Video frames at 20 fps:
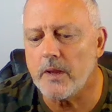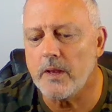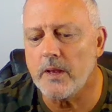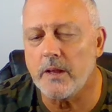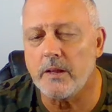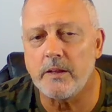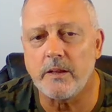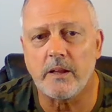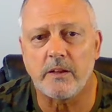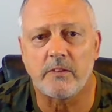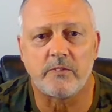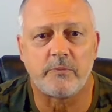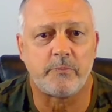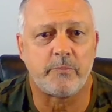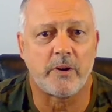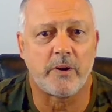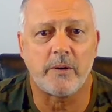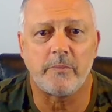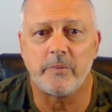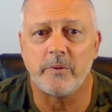And that's
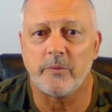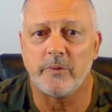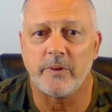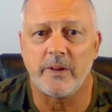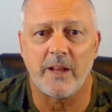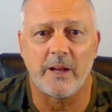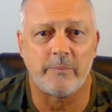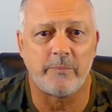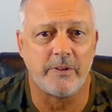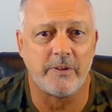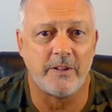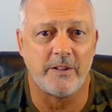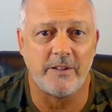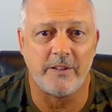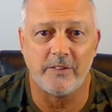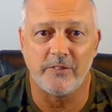probably what happened in